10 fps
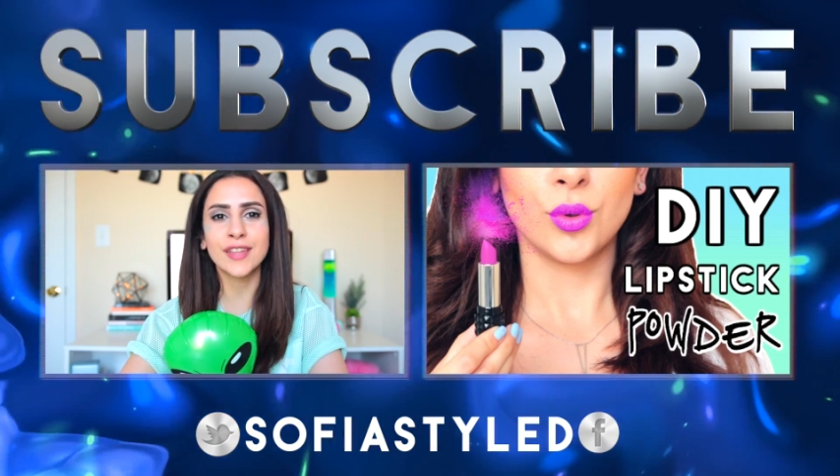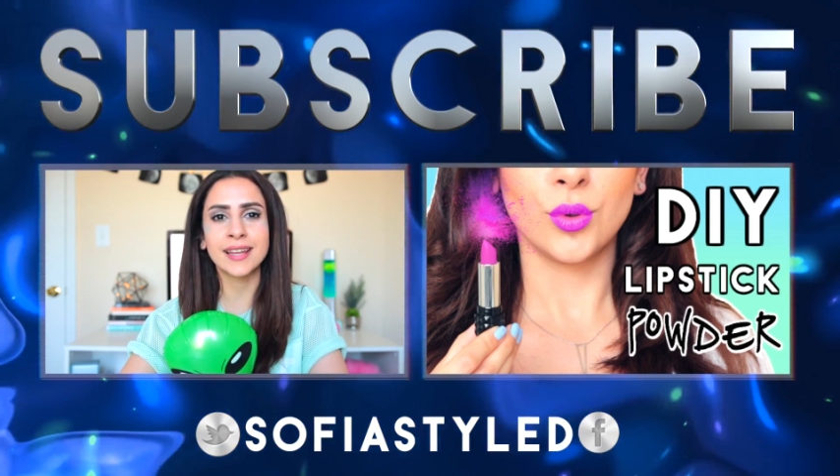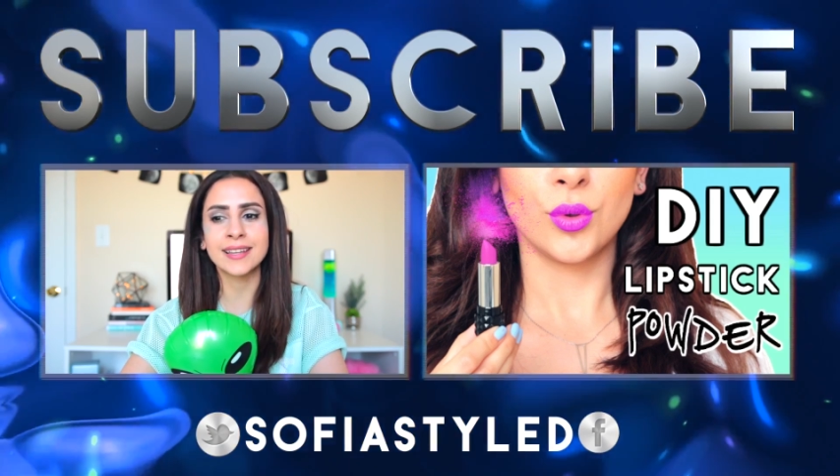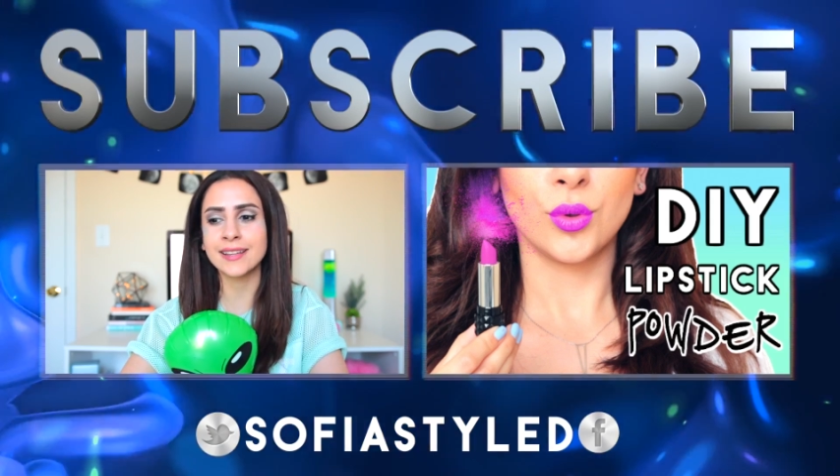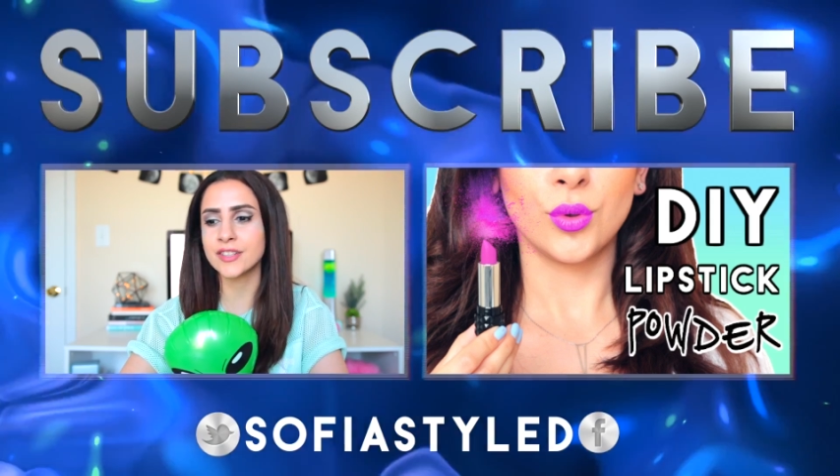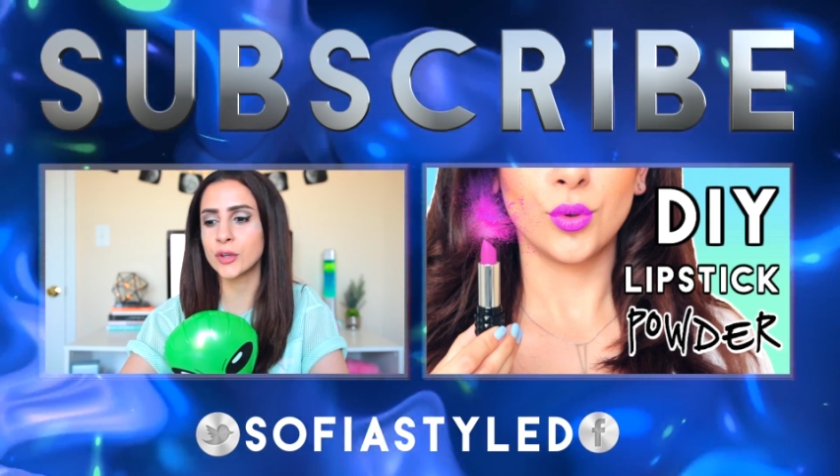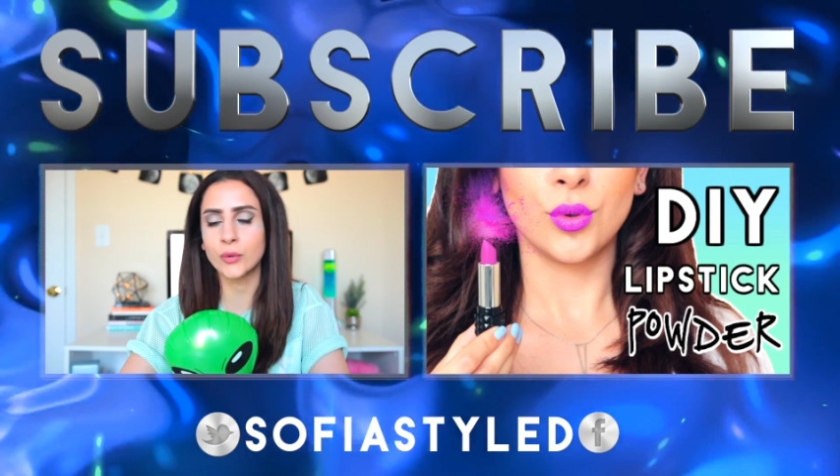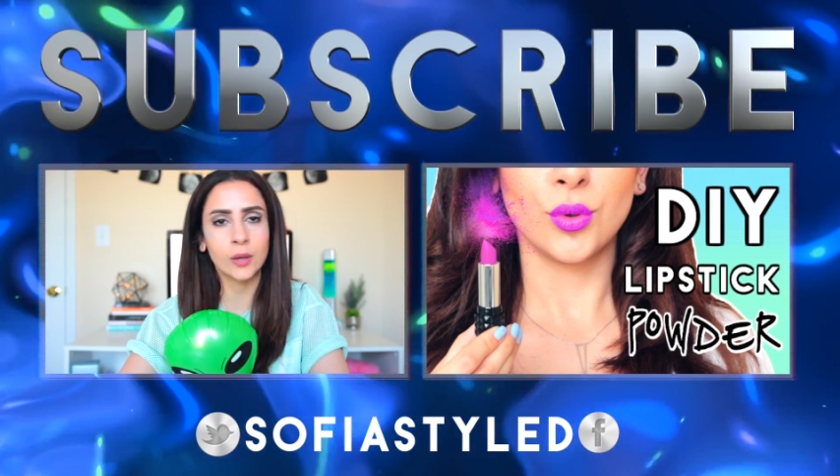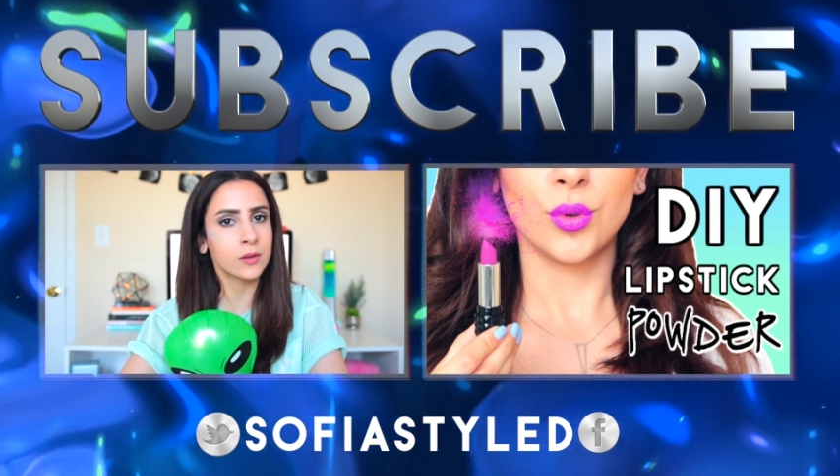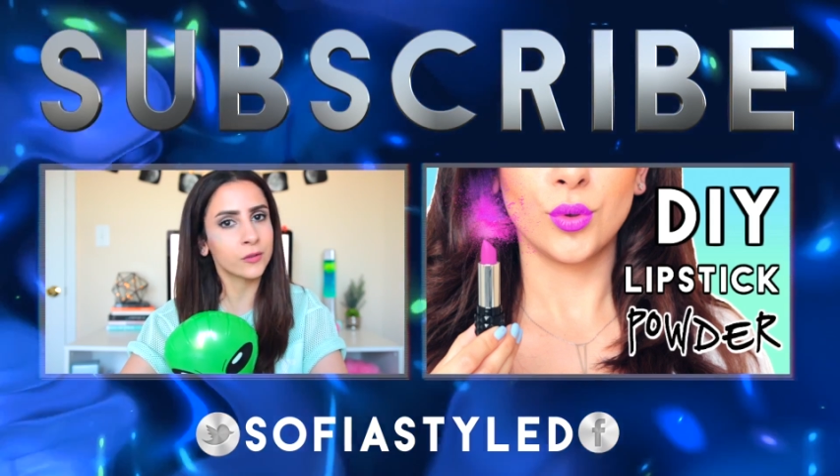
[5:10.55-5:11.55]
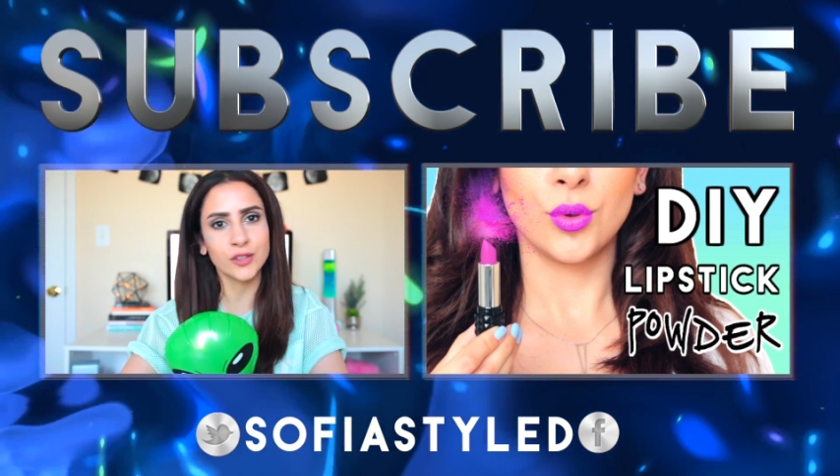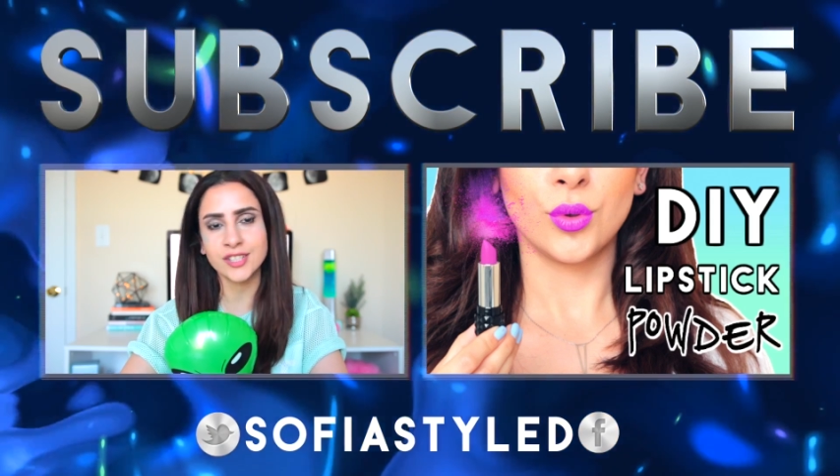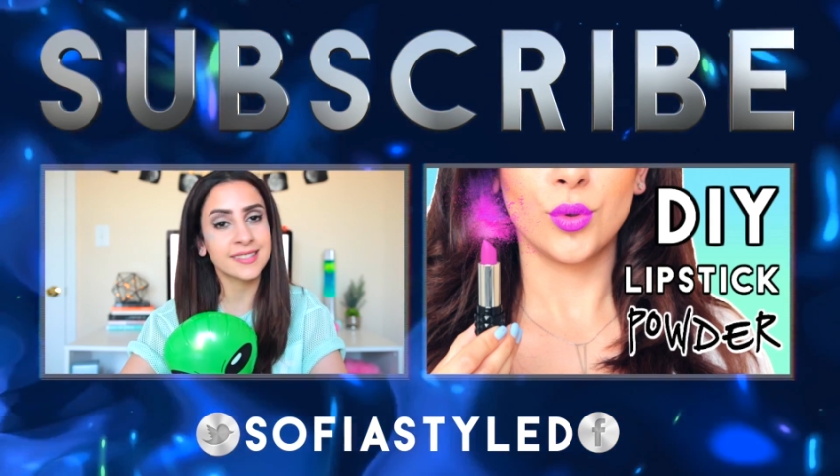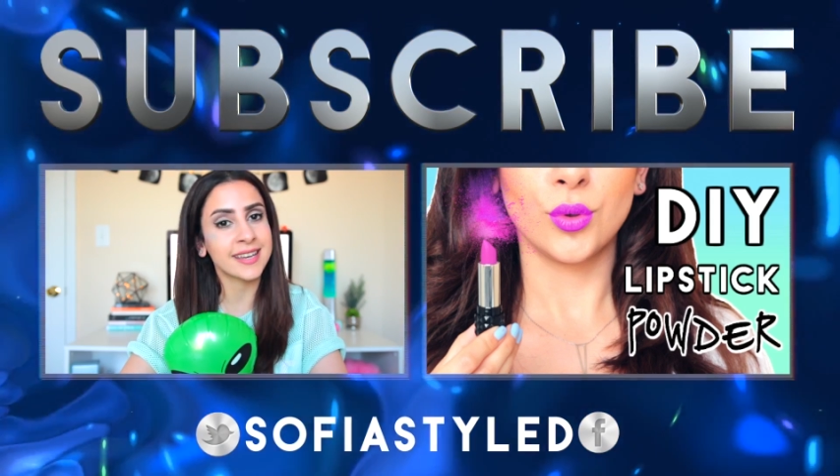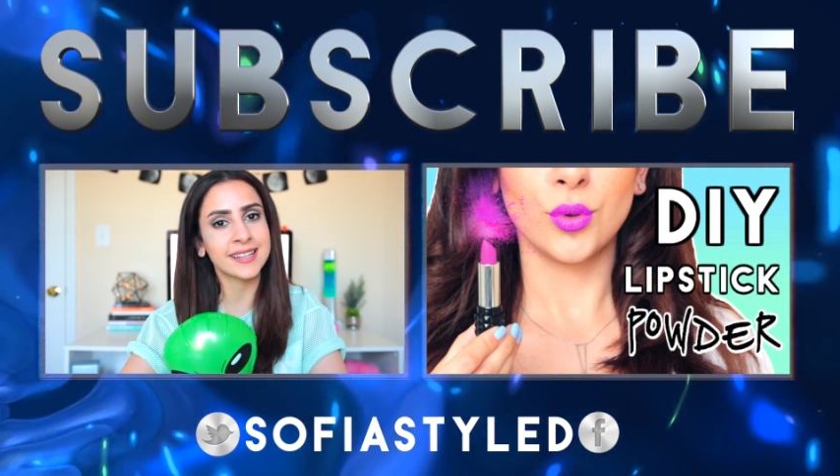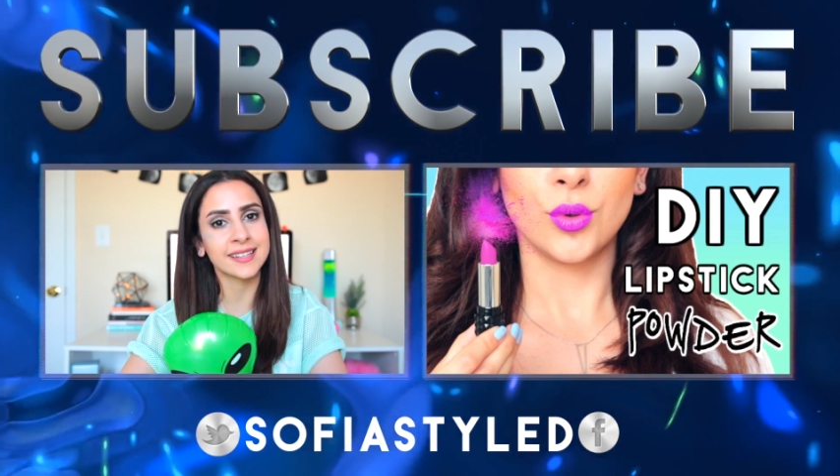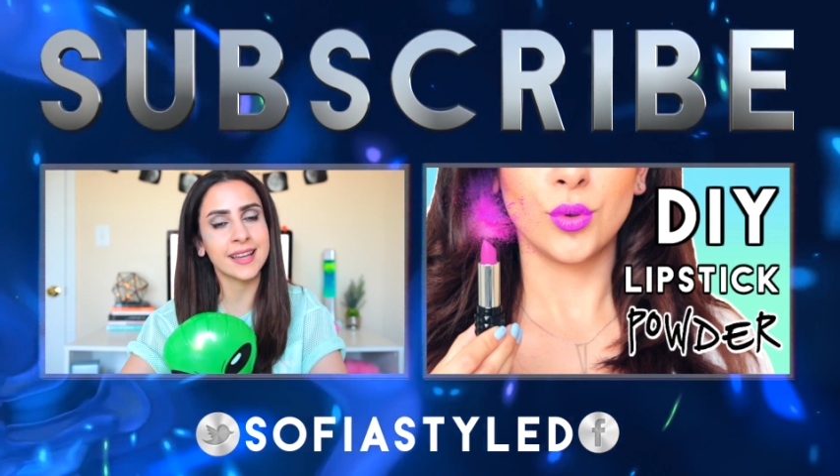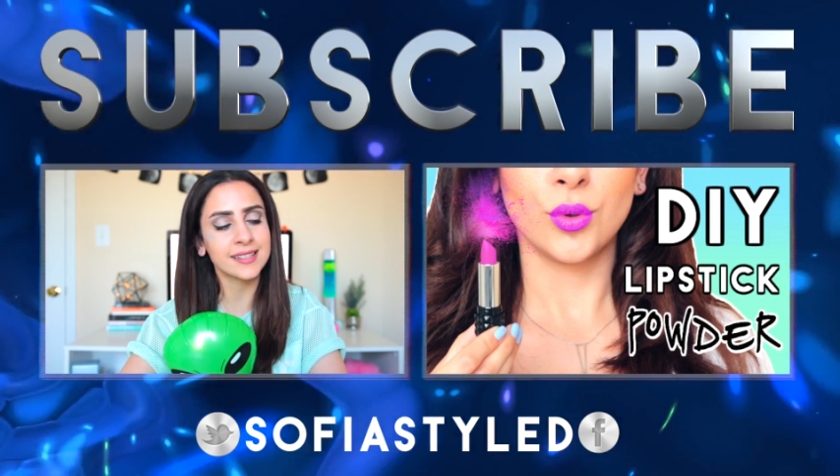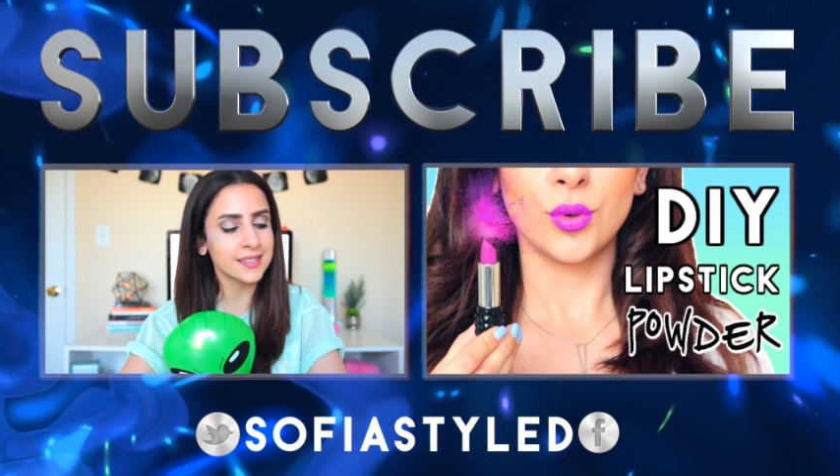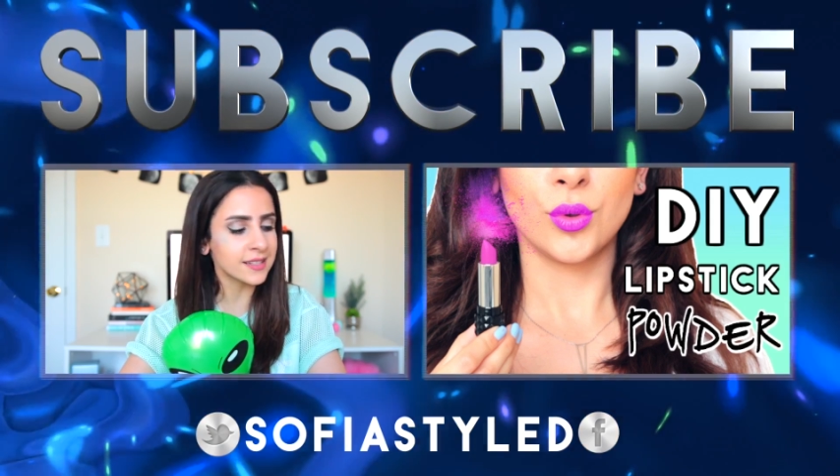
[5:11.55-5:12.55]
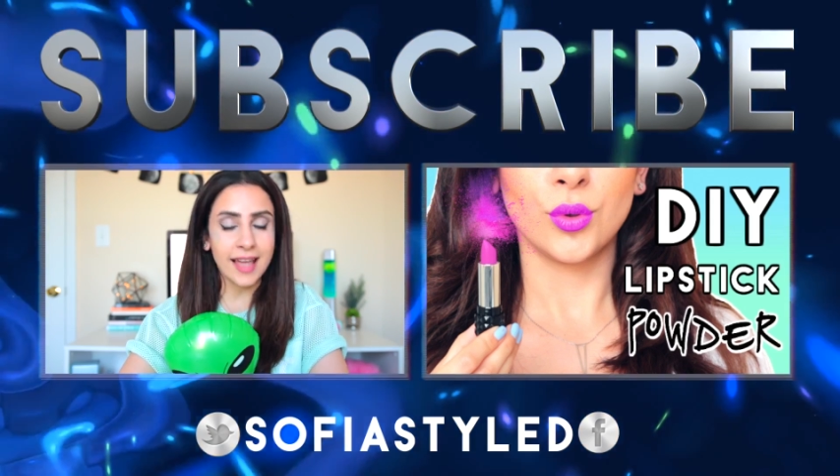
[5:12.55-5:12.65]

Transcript: then that's a great way for us to stay connected.